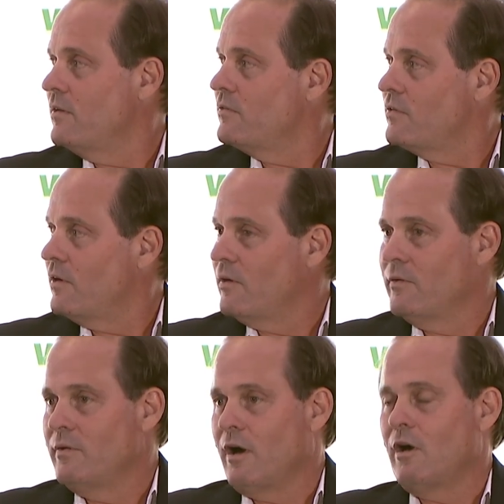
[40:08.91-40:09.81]
And
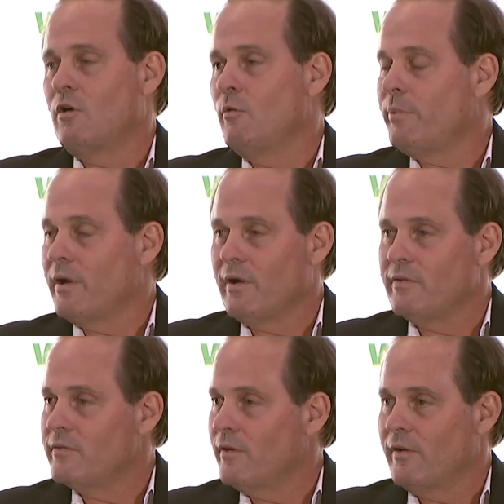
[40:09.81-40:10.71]
so our hold
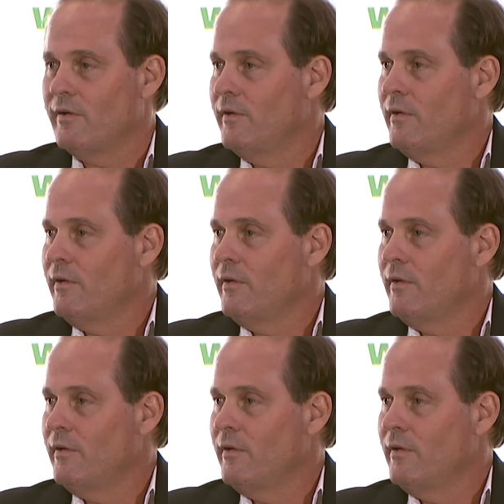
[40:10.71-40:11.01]
periods they're